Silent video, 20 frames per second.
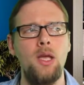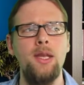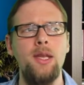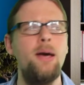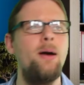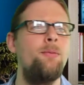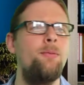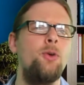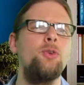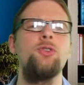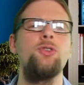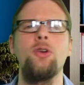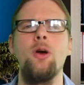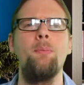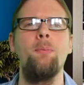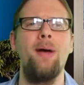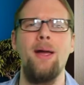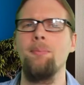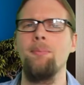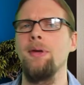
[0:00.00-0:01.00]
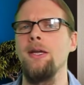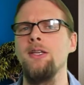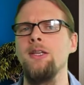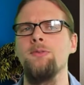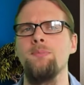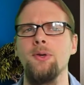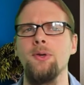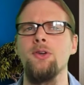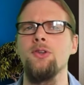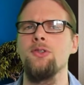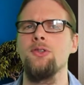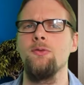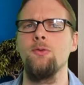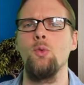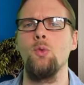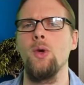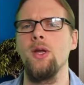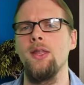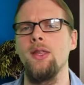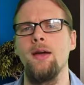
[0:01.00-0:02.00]
Now I've also got back pains because of
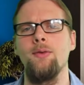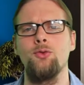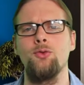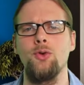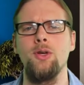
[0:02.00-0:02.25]
the way that I've